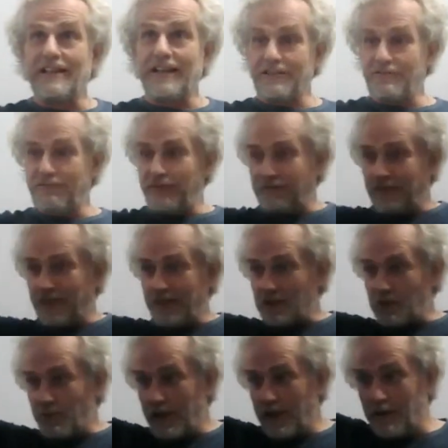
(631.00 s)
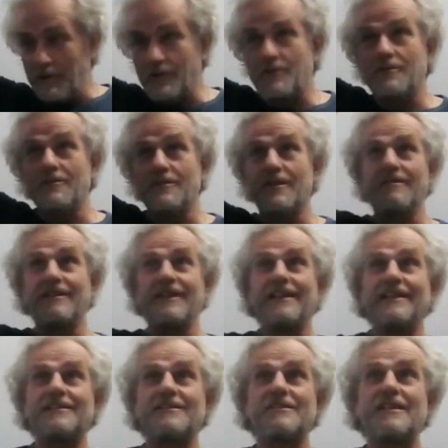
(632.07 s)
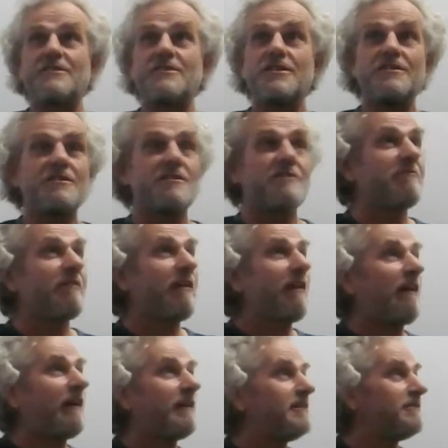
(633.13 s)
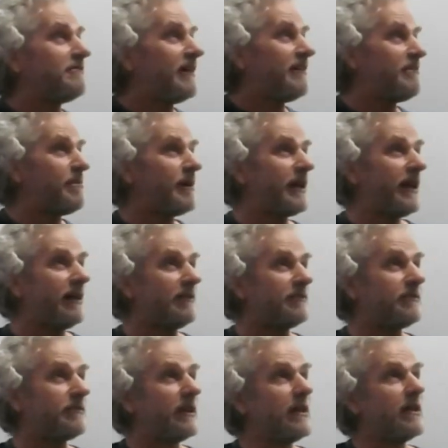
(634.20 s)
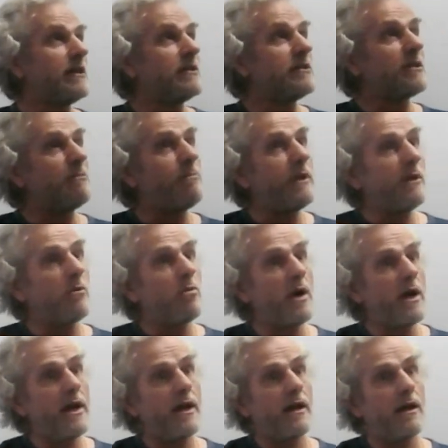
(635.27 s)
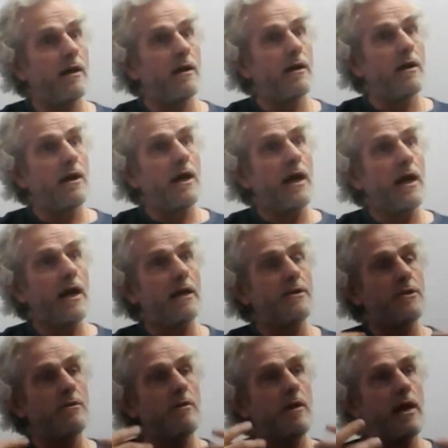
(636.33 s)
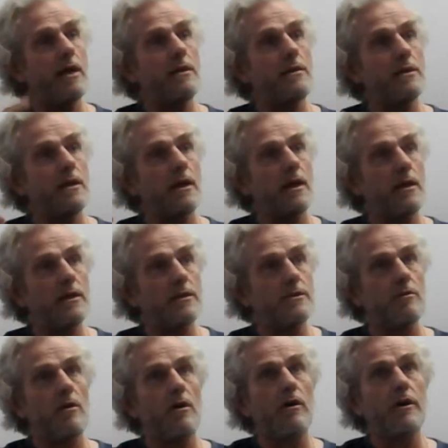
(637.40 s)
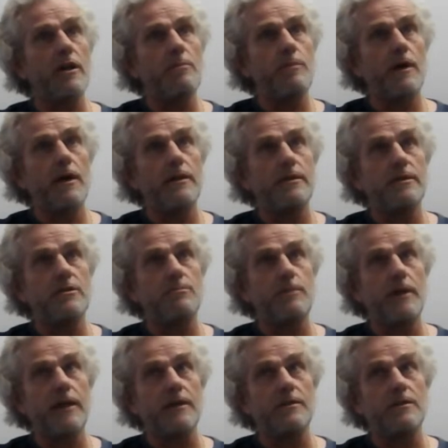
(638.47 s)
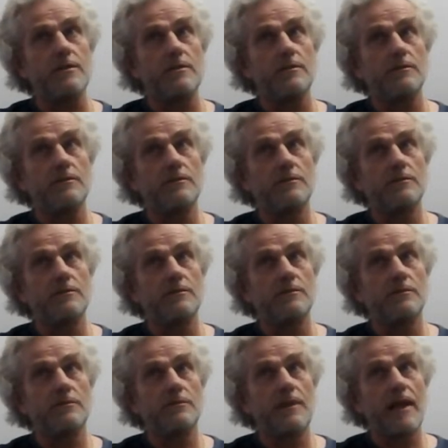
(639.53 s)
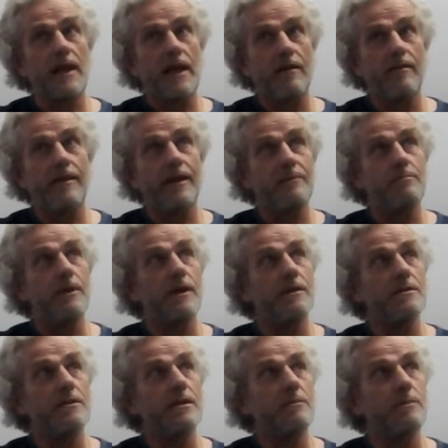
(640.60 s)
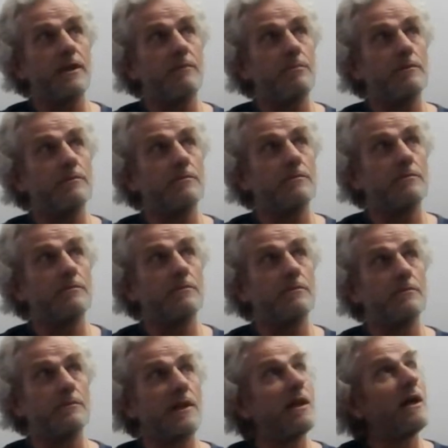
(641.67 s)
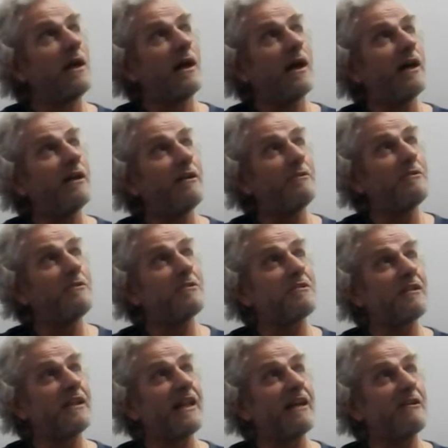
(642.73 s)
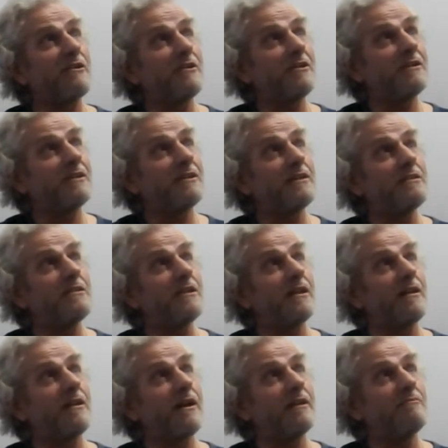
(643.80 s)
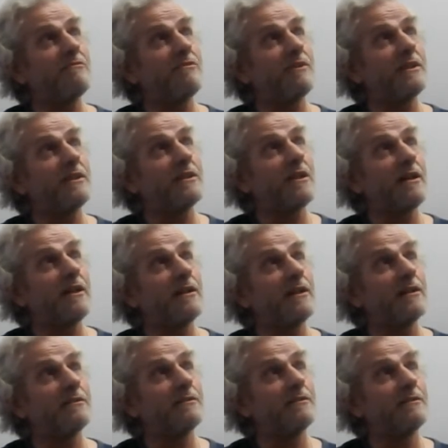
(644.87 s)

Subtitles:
like 15 spare cushions over here, it's just clutter for everybody else. So be aware as you enter and as you occupy this space, how that impacts other people. I noticed that that curtain is delightfully tidy.